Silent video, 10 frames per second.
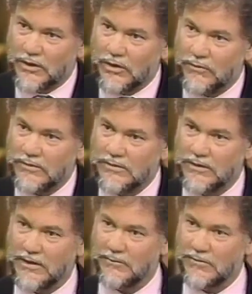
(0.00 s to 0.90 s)

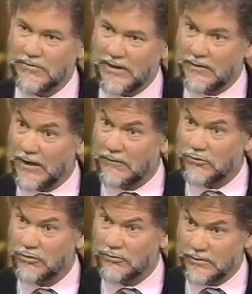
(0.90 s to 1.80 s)
oftentimes, and they have
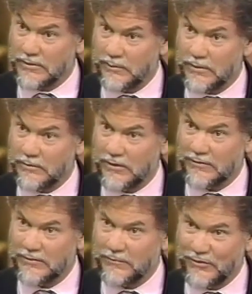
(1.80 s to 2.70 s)
children, they're
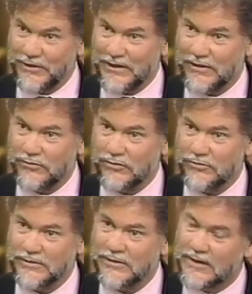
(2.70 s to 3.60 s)
about ready to have
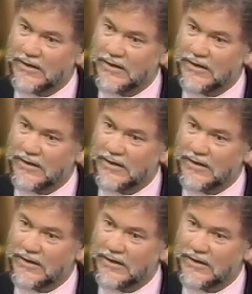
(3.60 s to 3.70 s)
children,